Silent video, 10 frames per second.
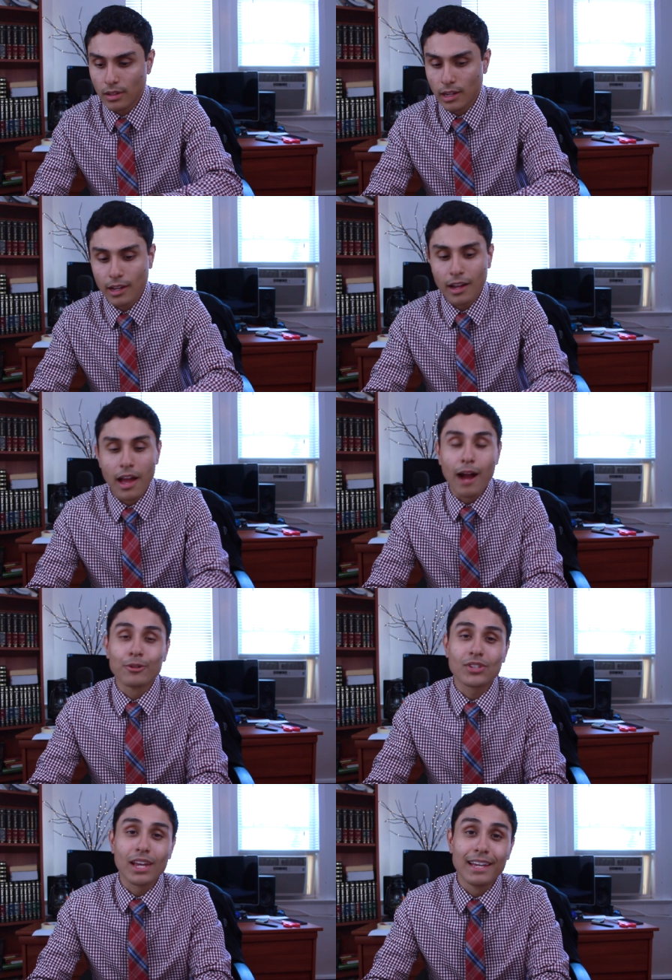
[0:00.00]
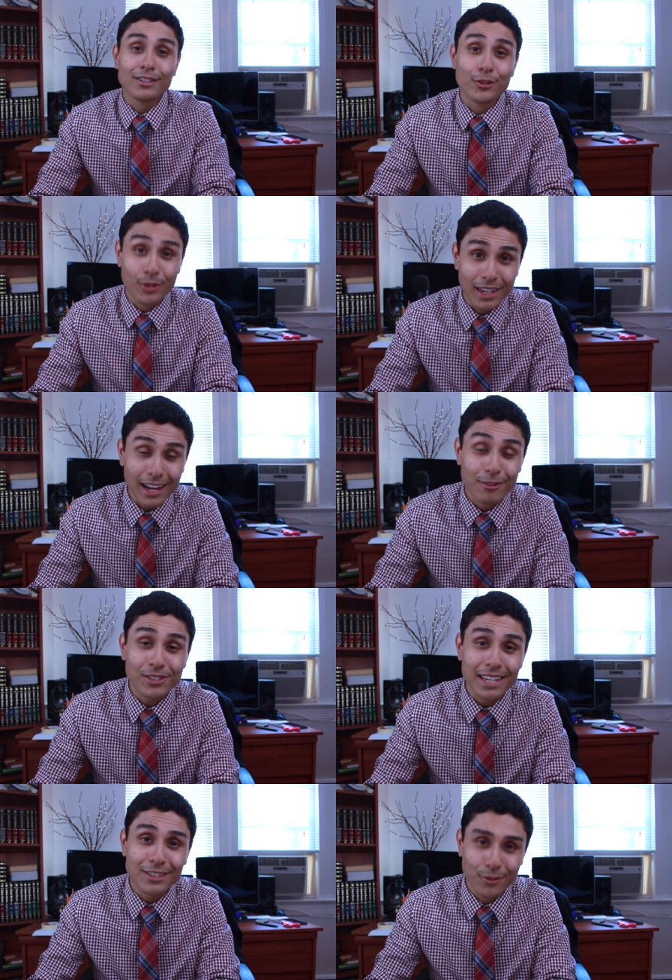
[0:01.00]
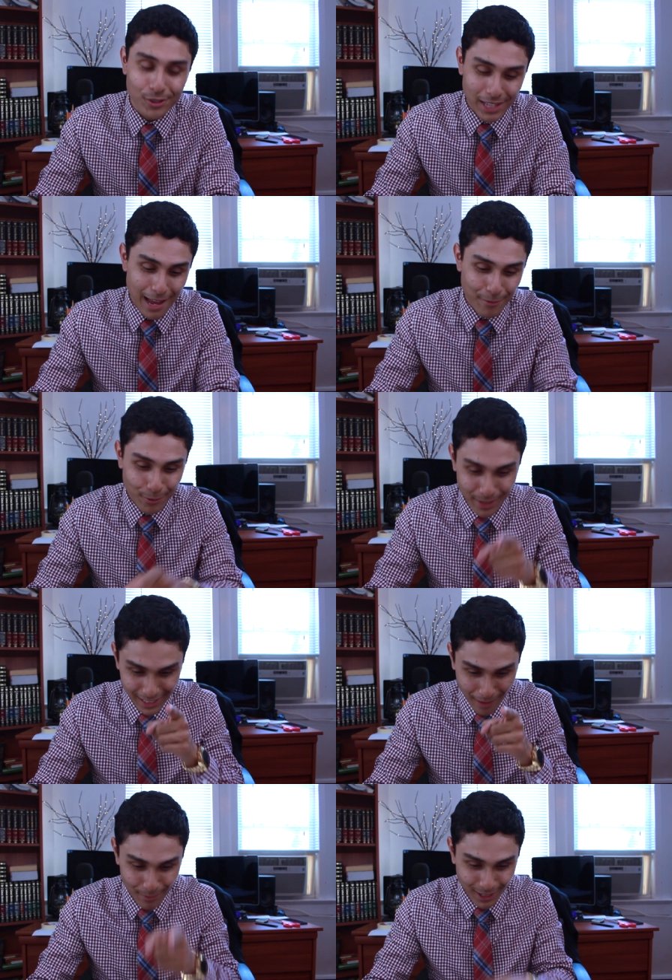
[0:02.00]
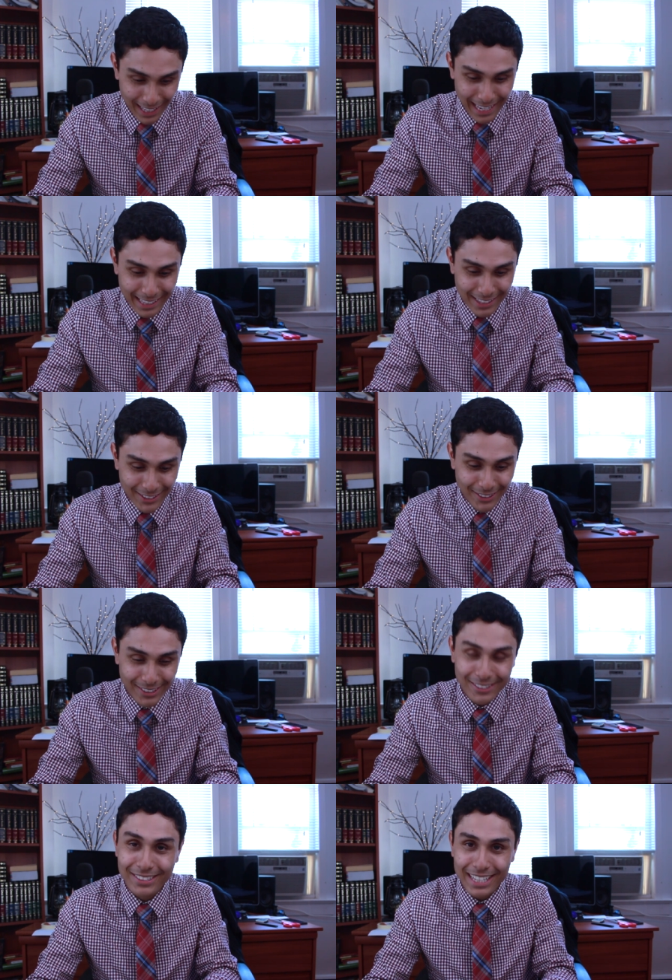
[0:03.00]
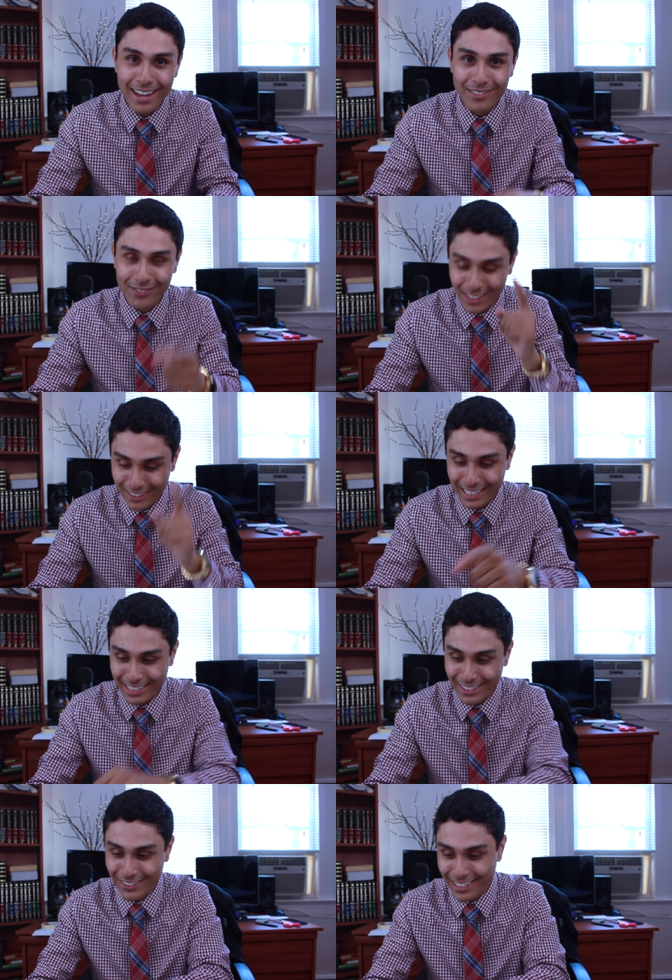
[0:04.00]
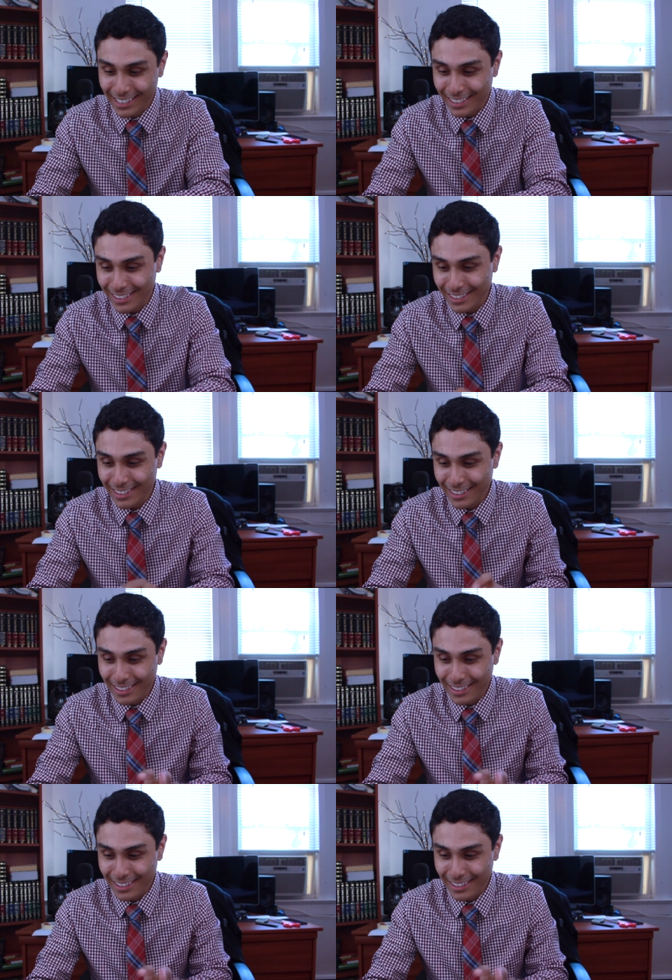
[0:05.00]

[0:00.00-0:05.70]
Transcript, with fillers: I, I was saying two. I was saying two Samuel because I'm looking at two two Samuel, but it, it's two Kings.